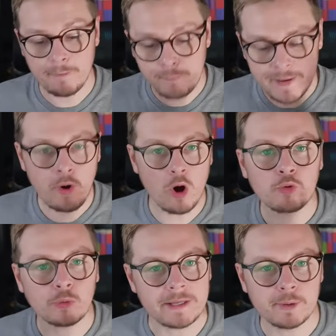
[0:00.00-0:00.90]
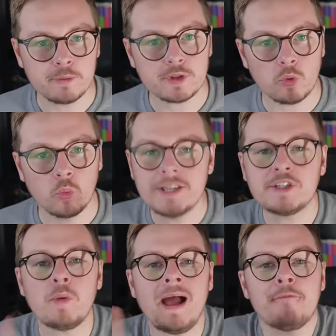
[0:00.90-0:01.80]
If we got a reboot, we
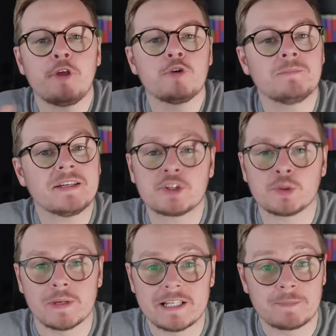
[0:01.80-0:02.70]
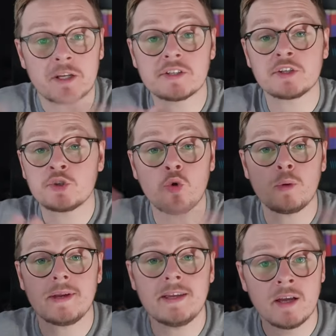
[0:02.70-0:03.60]
don't have those mysteries because the
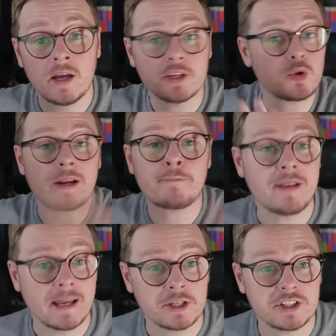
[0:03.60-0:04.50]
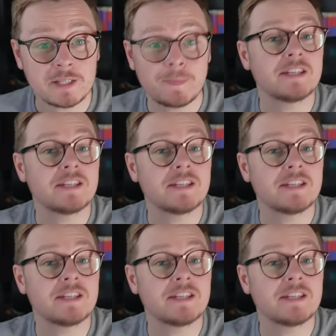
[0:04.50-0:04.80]
story has already finished. It's been